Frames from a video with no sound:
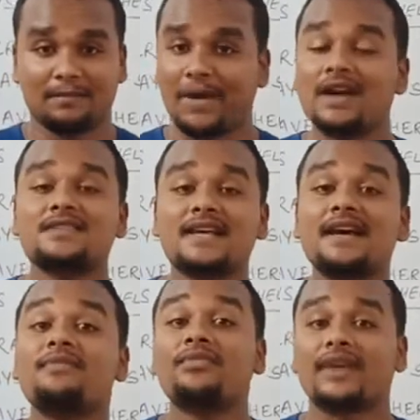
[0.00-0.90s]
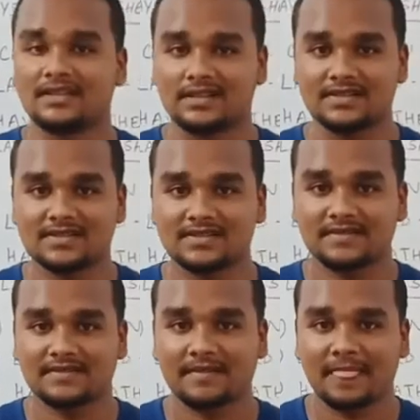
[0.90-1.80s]
Birds have feathers,
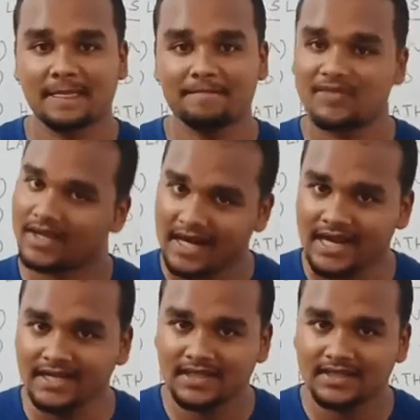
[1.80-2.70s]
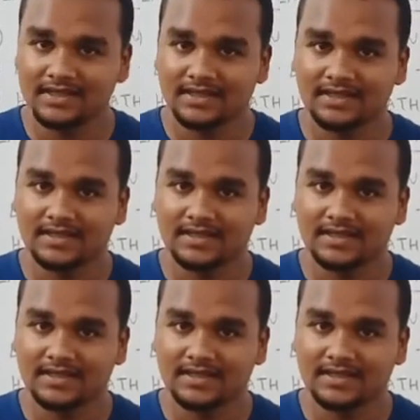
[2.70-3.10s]
right?